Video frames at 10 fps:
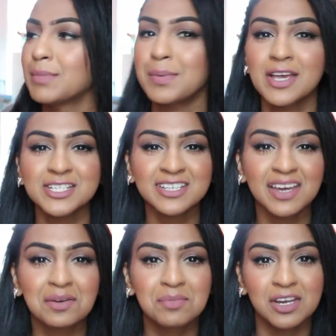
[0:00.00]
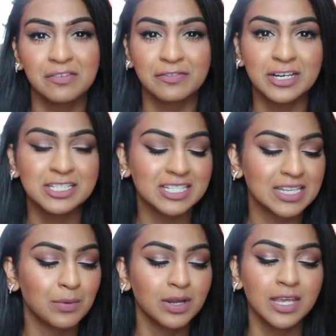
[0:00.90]
Maybe I should get a mini fridge because
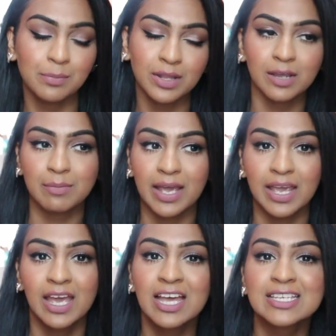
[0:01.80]
I want to keep like my